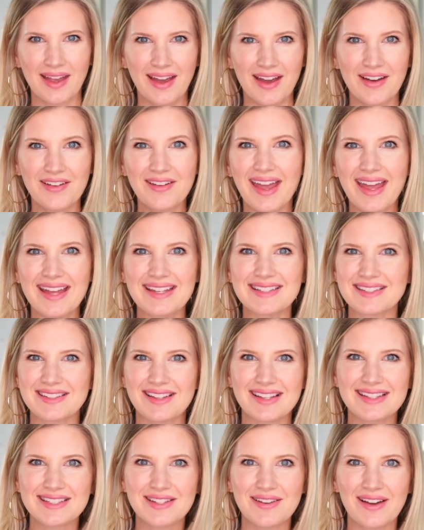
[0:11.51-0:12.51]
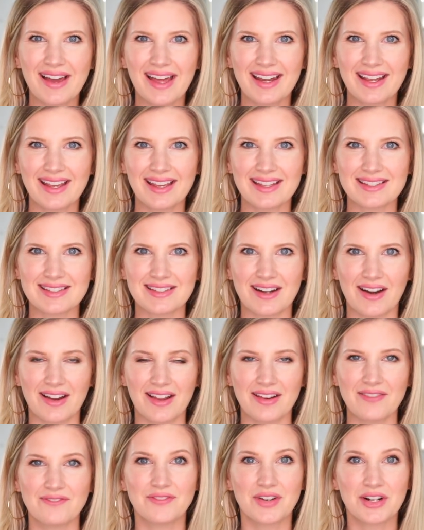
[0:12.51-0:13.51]
Okay, so let's go ahead and get
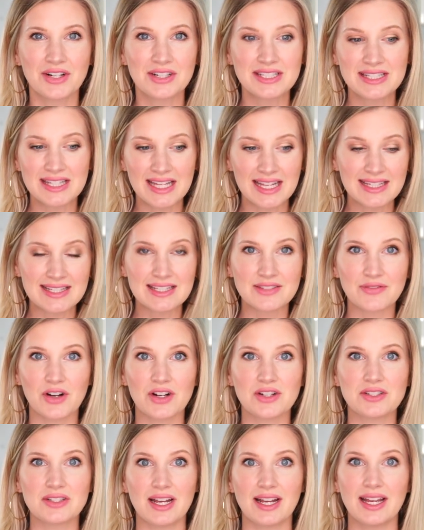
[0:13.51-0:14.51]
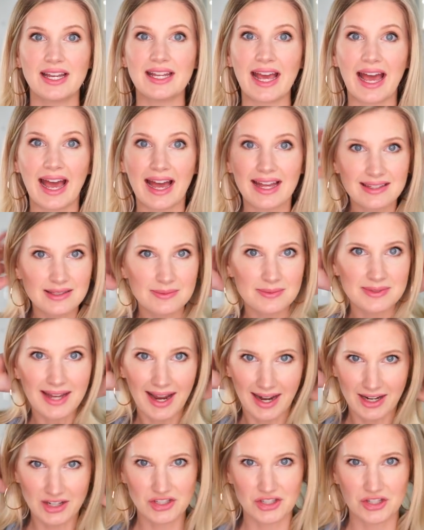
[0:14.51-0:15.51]
started. First things first, I need to add some
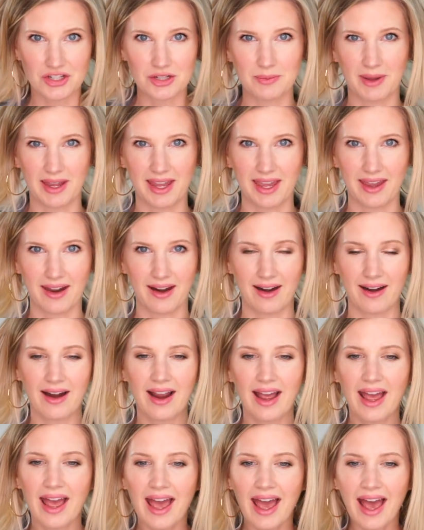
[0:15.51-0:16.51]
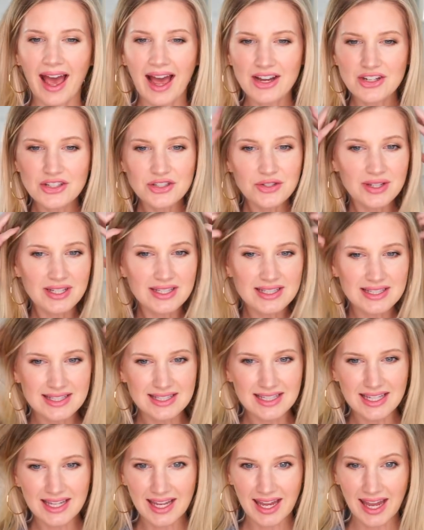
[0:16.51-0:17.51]
texture to my hair. As you can
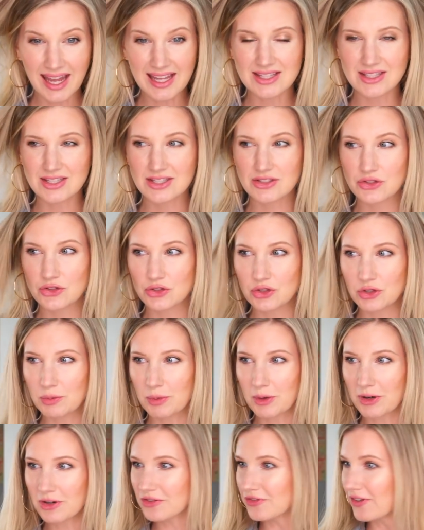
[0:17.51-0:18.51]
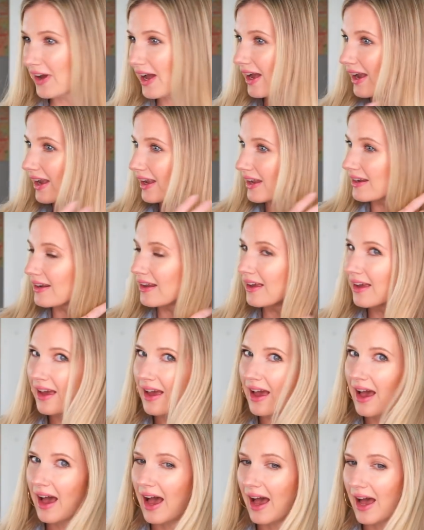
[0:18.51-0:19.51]
see, it's super fine.
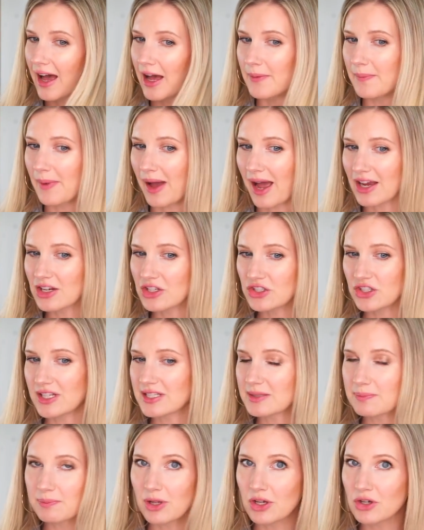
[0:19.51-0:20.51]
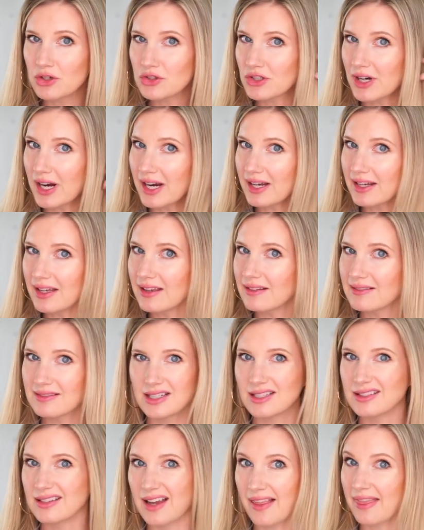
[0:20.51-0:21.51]
I just blow dried it,
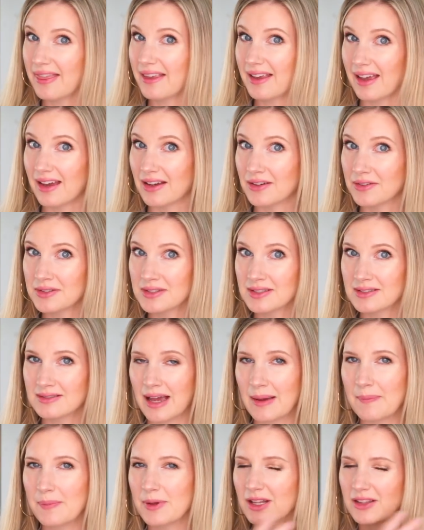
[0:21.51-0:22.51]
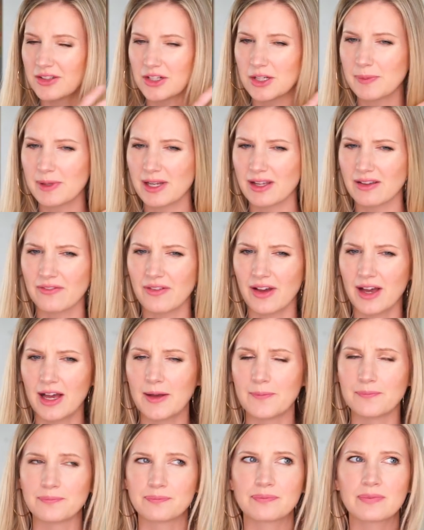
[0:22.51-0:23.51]
did nothing else. I put a little bit
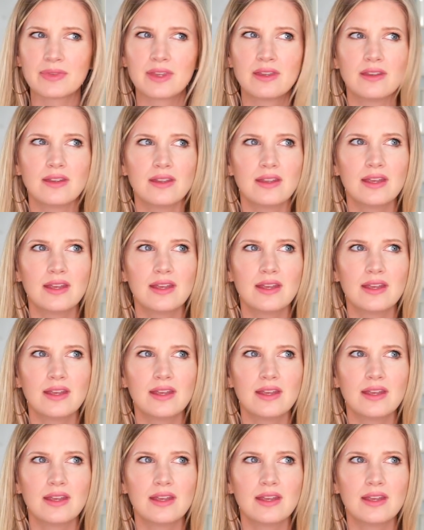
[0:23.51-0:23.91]
of